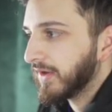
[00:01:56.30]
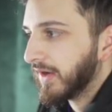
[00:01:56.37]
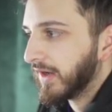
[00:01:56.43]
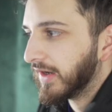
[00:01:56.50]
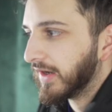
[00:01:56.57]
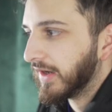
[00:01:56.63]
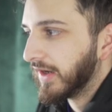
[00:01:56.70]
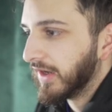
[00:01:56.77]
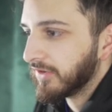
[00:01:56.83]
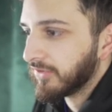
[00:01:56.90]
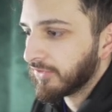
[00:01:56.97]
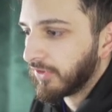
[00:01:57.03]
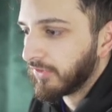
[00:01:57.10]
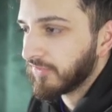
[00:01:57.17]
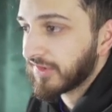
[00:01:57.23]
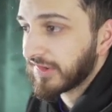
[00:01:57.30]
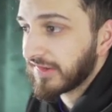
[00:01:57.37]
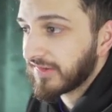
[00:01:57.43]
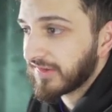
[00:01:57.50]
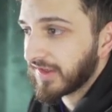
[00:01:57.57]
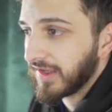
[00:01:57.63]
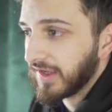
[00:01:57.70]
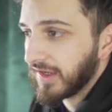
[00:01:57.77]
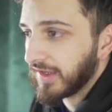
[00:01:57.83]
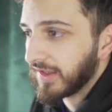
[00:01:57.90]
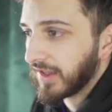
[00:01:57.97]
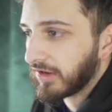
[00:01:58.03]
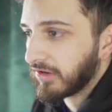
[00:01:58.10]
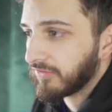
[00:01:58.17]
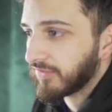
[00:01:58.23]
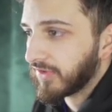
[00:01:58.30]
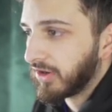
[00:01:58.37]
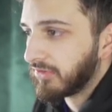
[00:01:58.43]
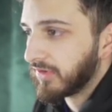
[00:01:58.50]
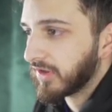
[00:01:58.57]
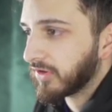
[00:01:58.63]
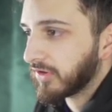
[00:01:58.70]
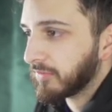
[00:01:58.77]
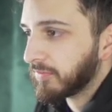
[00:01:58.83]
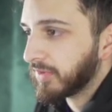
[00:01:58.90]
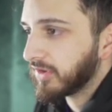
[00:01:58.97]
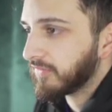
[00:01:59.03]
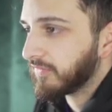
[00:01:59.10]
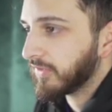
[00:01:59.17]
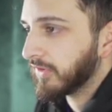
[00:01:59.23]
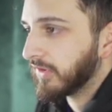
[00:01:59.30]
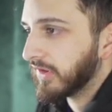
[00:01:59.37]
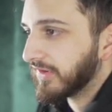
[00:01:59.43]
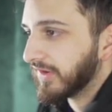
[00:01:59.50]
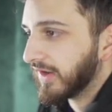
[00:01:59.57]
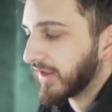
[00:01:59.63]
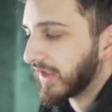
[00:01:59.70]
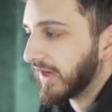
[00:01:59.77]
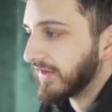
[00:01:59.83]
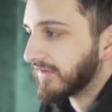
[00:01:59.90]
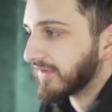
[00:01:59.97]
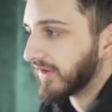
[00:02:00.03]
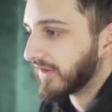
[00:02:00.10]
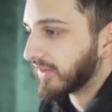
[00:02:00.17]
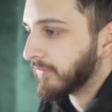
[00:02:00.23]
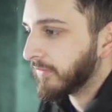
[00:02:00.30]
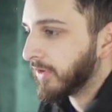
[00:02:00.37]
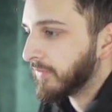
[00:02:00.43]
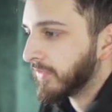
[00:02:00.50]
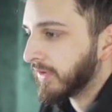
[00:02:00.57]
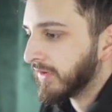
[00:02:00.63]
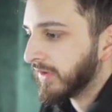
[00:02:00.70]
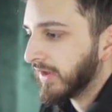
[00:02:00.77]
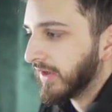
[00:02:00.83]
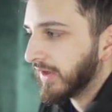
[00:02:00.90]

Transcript: And you'll obviously see here that I've currently got a bit of Luna delegated at the moment.